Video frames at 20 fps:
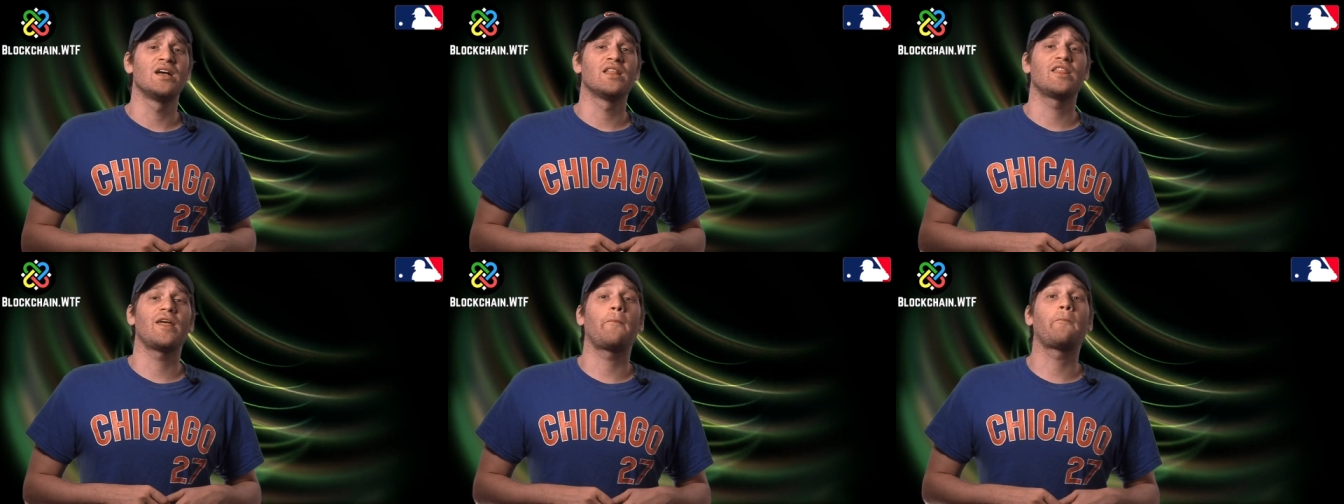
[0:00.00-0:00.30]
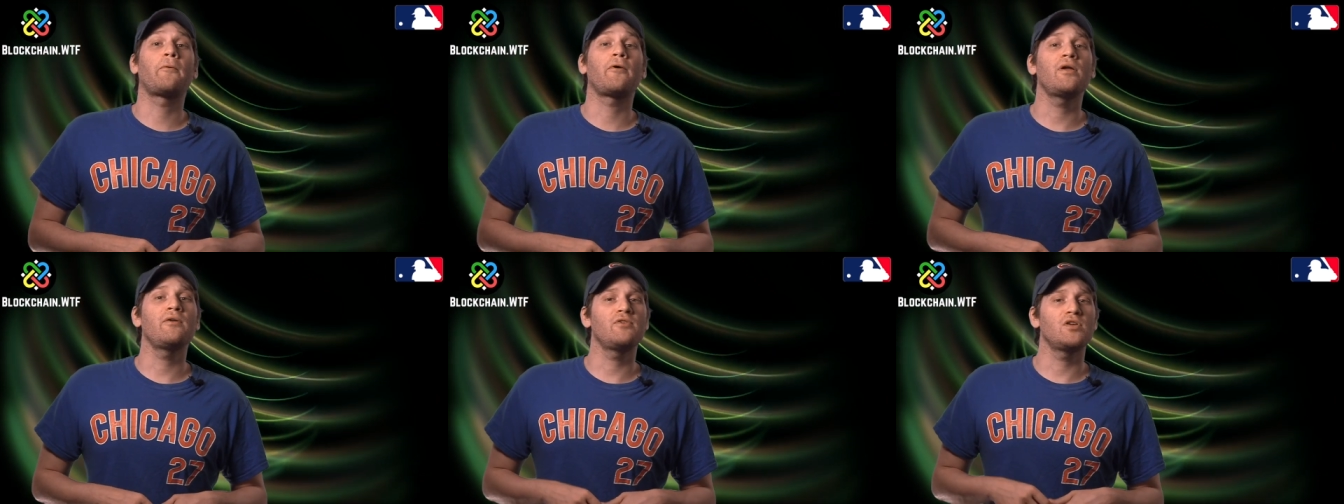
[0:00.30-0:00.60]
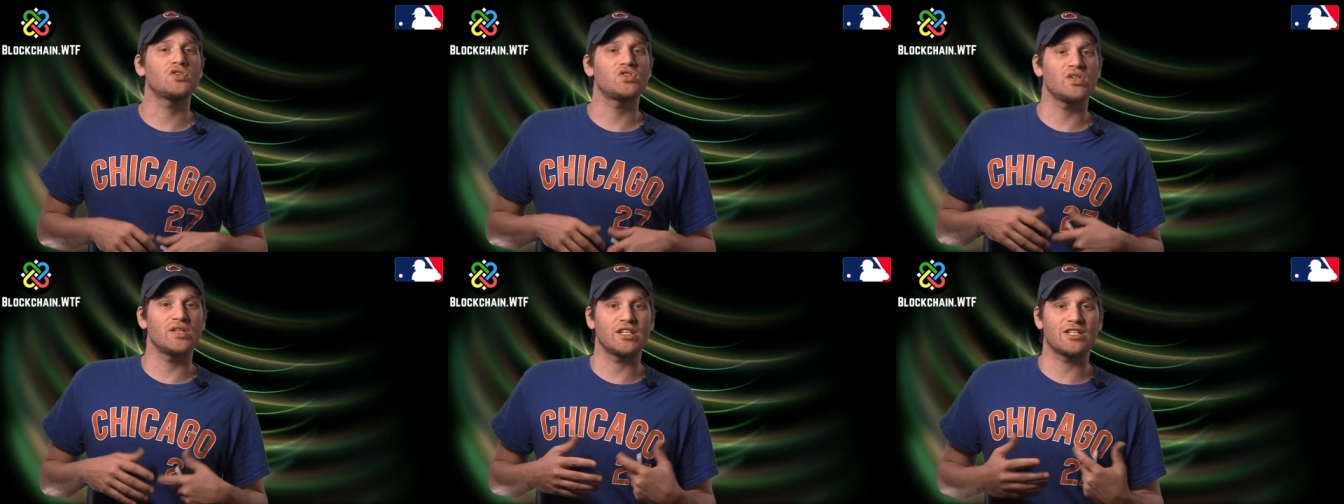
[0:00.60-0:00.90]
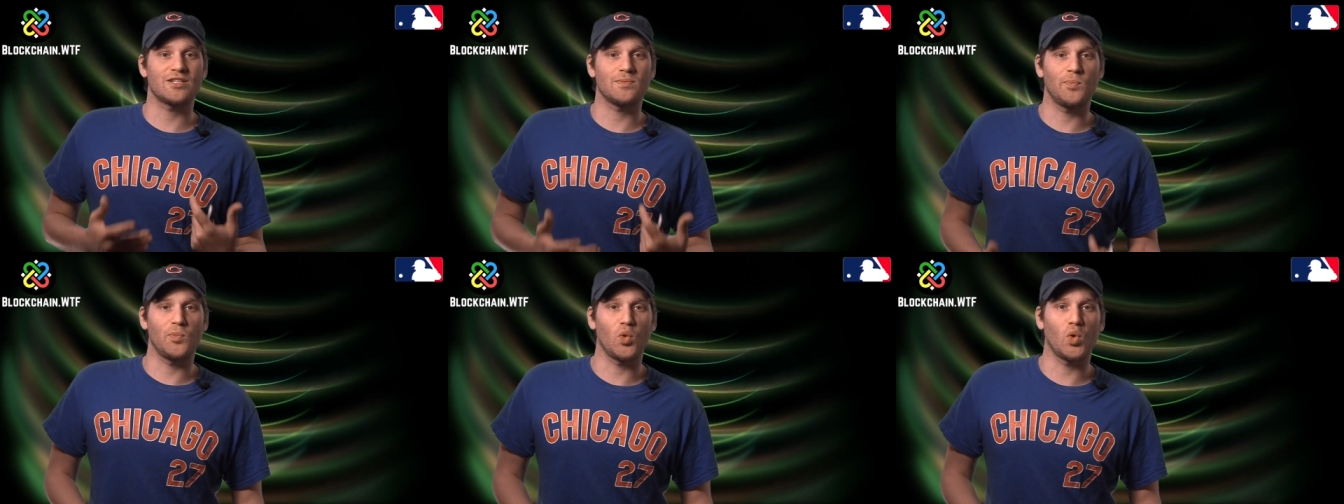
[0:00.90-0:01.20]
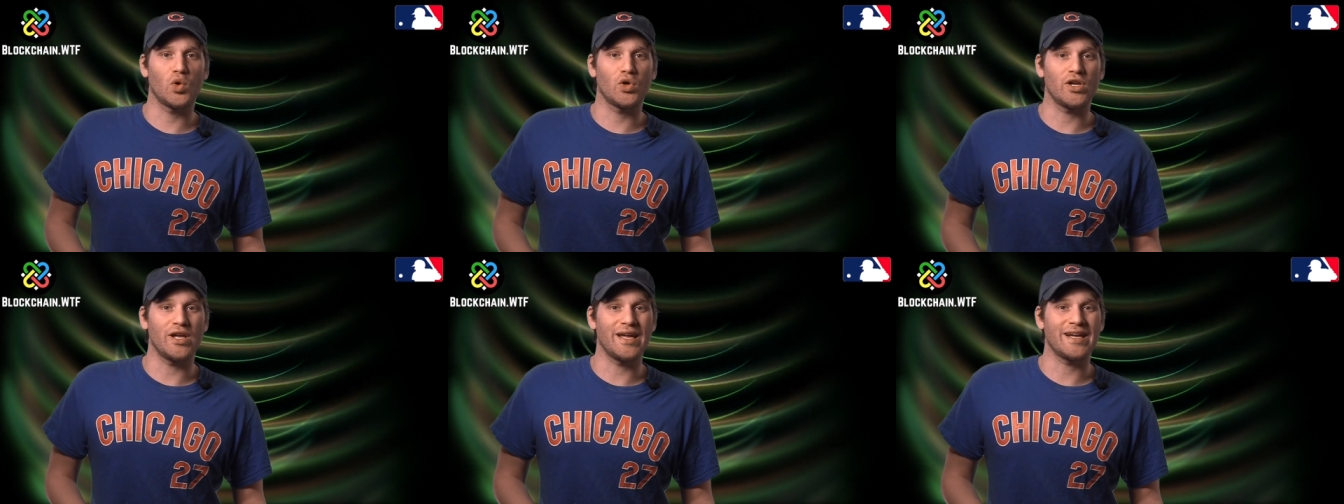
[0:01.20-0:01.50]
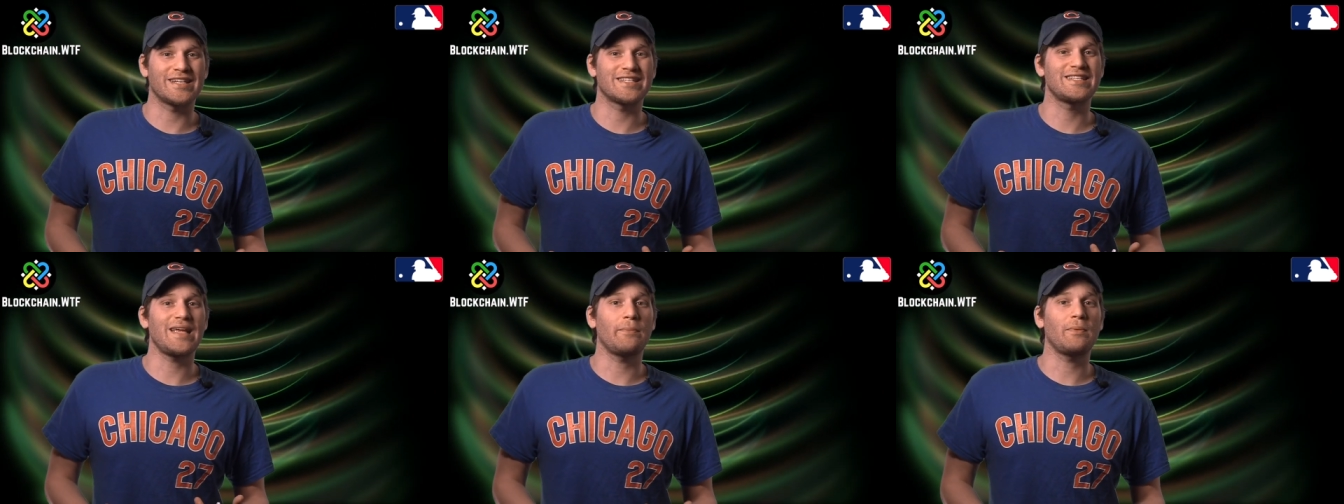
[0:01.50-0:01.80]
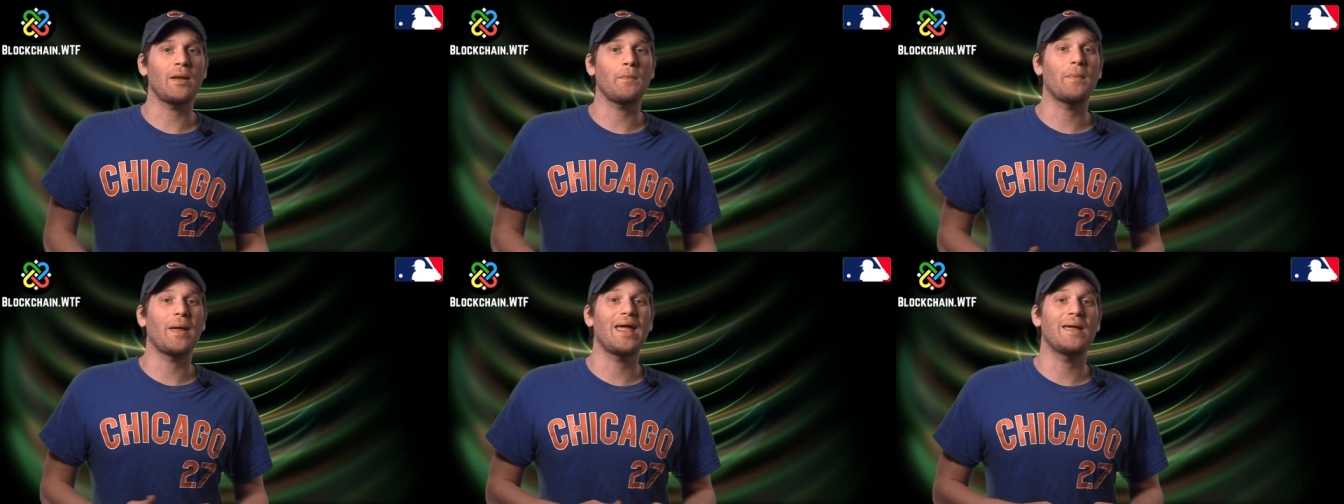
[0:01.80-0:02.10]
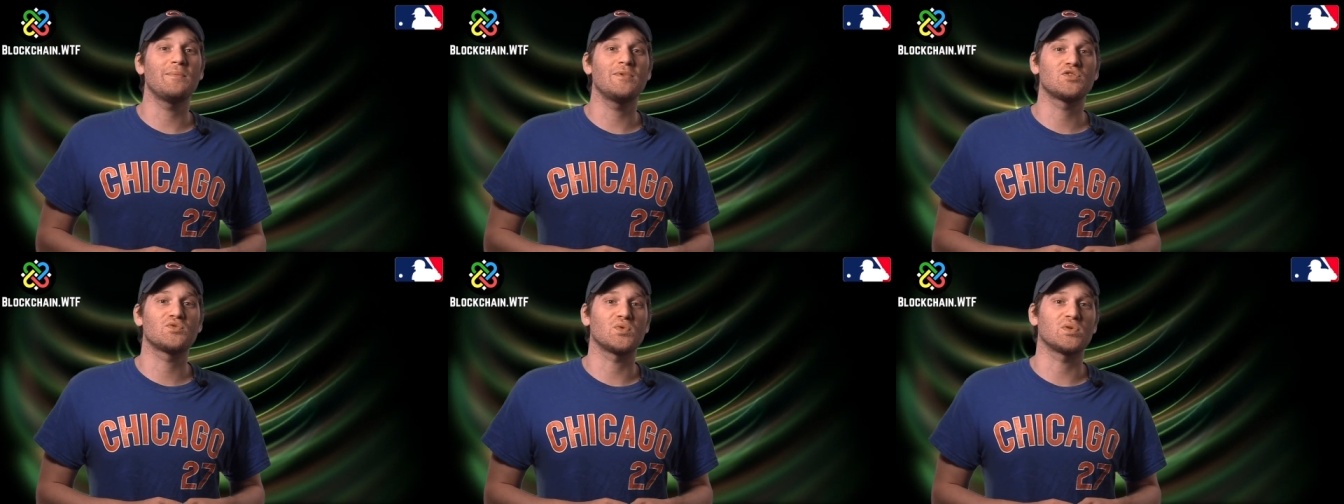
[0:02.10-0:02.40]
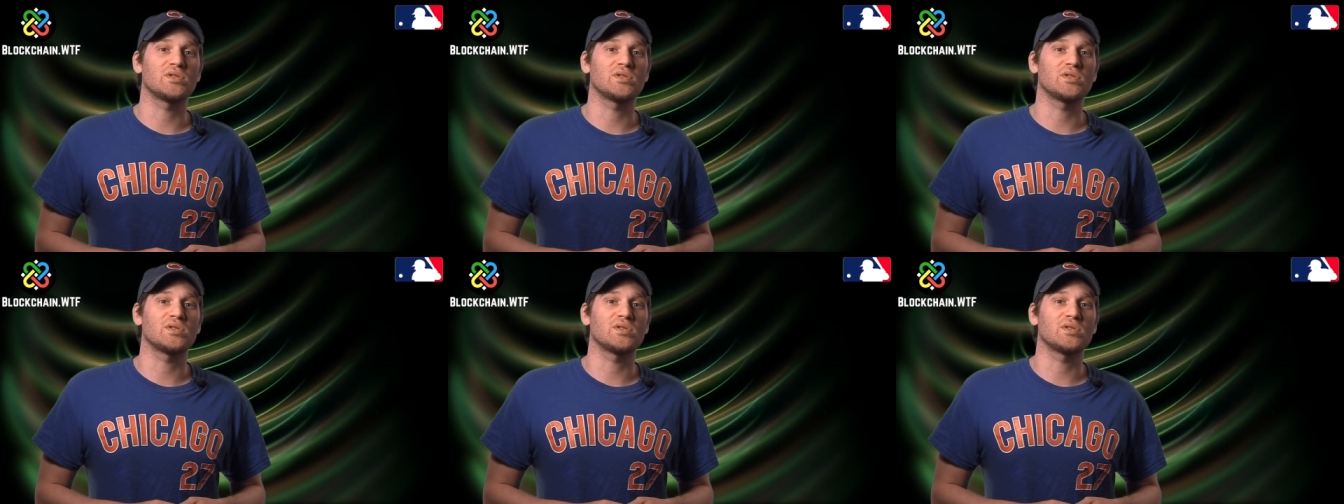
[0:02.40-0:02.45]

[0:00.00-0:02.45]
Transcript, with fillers: They've previously explored accepting payments